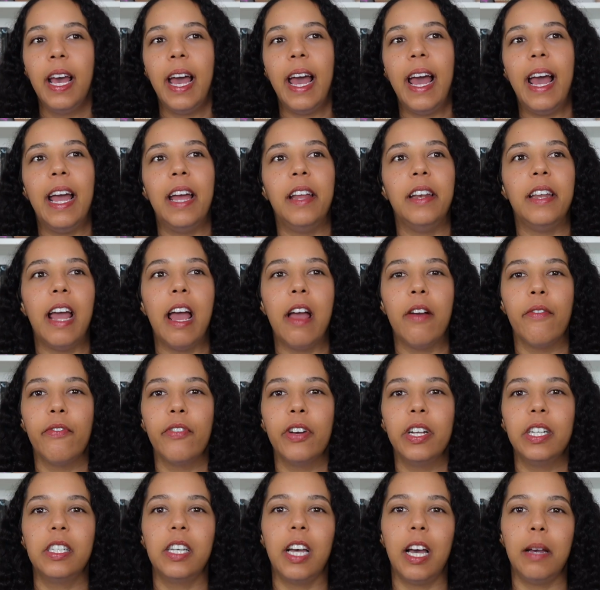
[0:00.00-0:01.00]
And
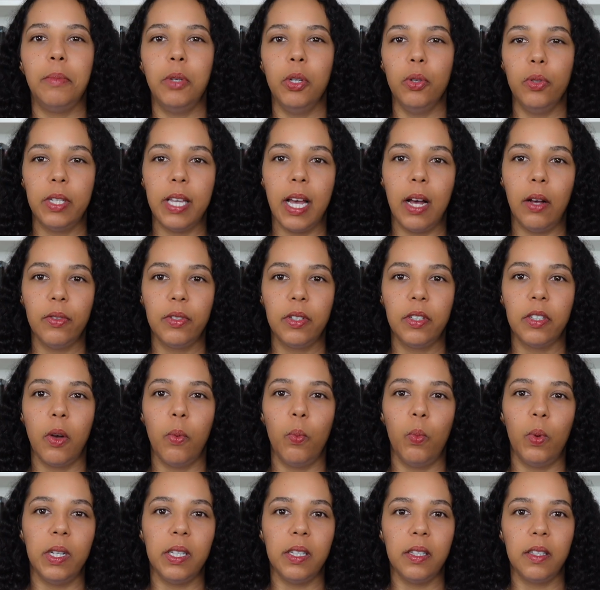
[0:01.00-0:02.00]
every time you tell
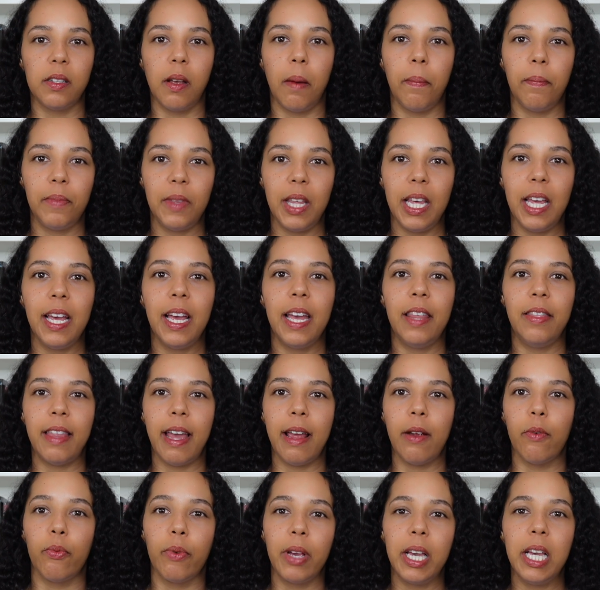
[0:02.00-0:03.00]
someone something and
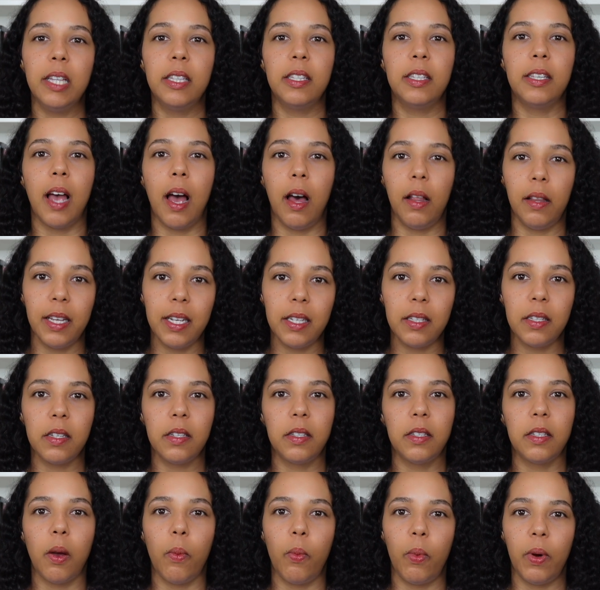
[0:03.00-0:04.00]
they retell it to
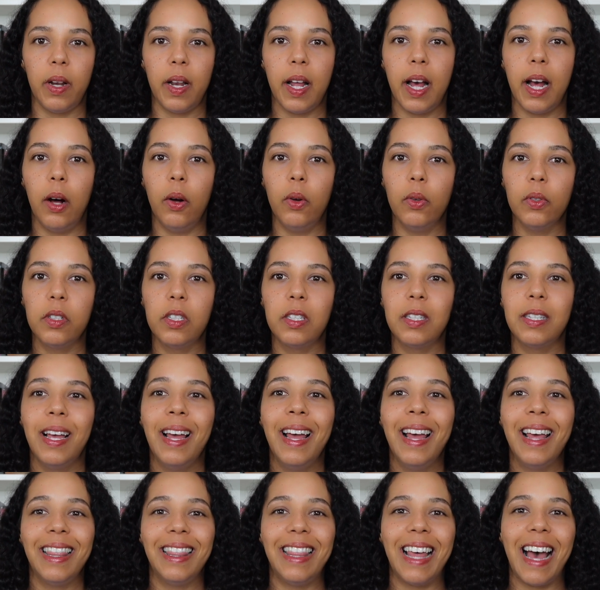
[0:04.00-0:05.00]
someone else,
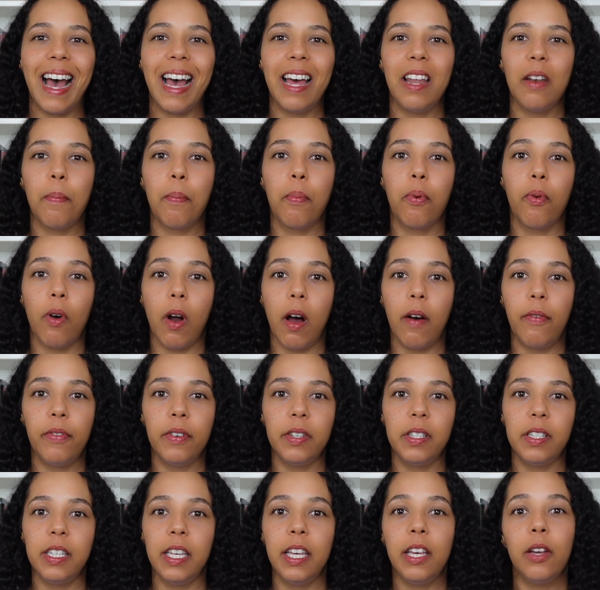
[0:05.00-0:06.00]
that
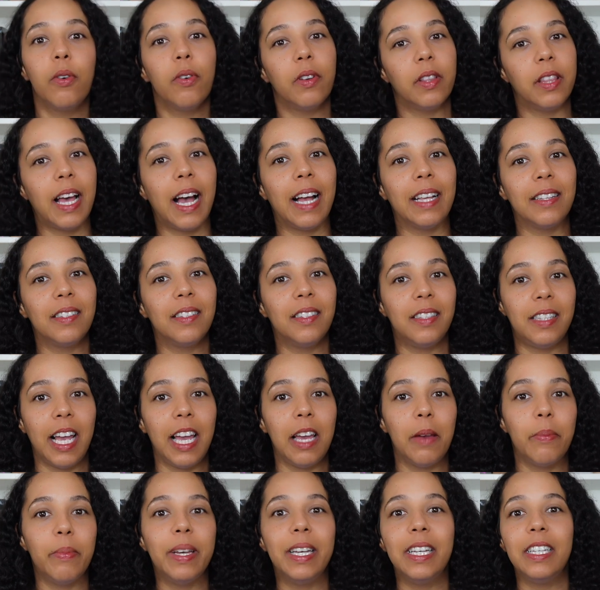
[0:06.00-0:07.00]
prophecy or that
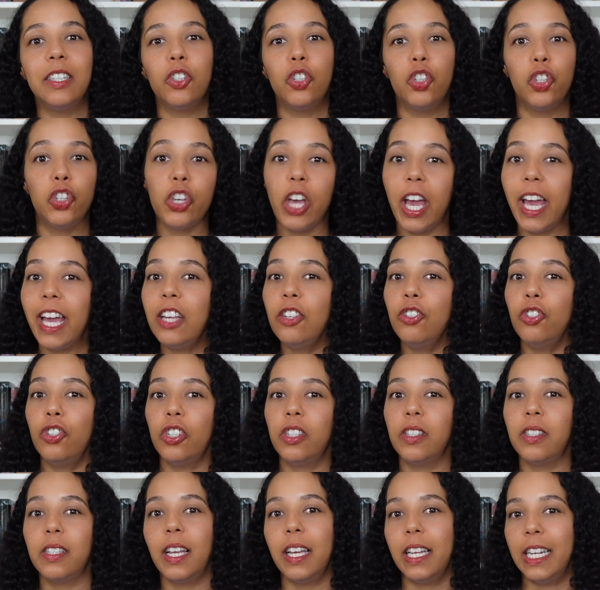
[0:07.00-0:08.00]
statement
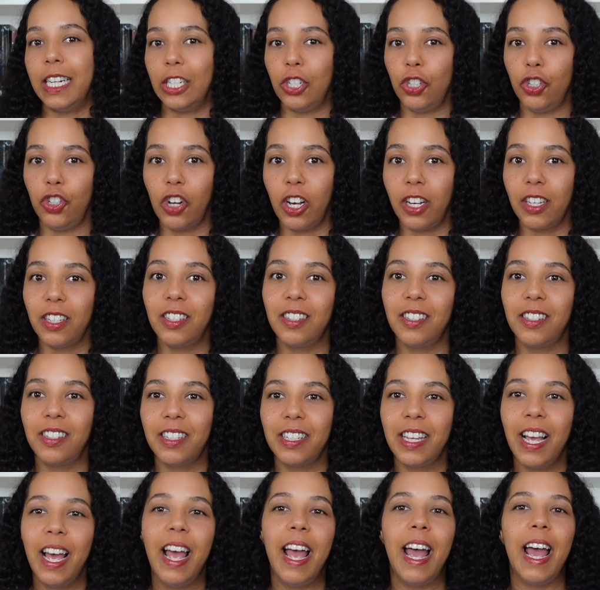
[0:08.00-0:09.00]
changes and
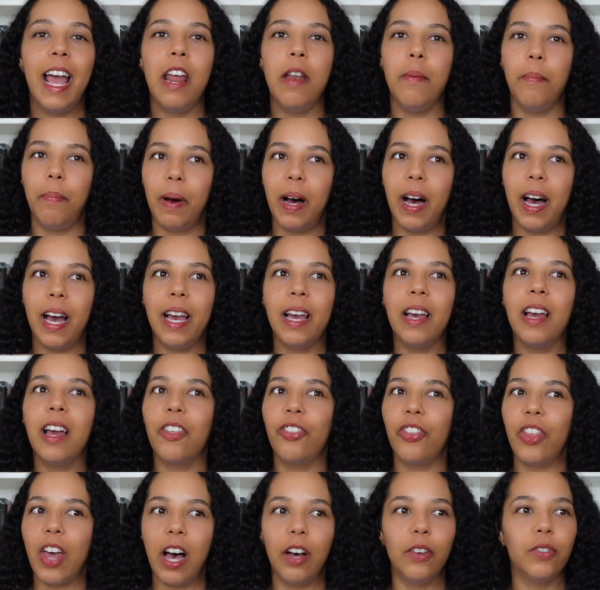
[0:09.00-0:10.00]
adjusts. And by
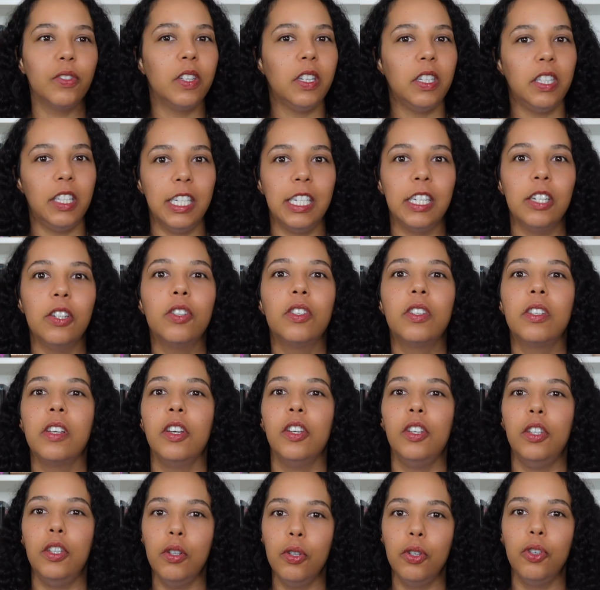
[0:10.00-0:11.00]
1,000 years,
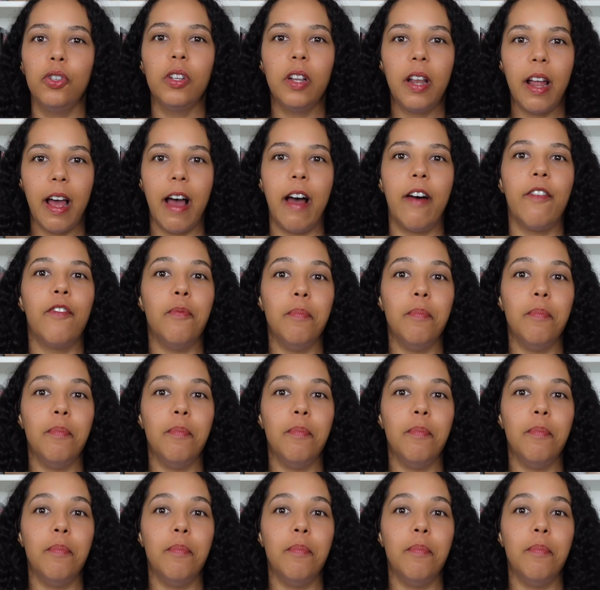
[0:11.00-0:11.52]
you should have